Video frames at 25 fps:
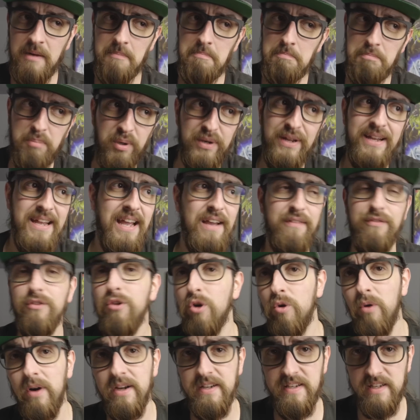but I have
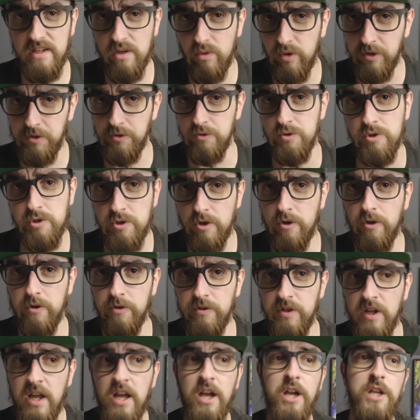no idea where to
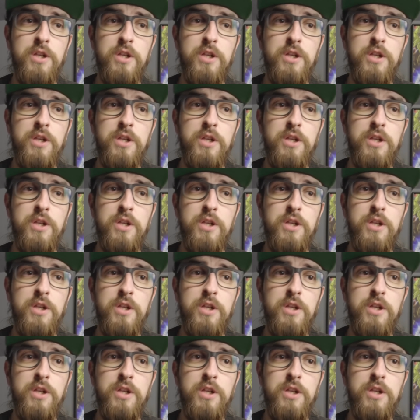start,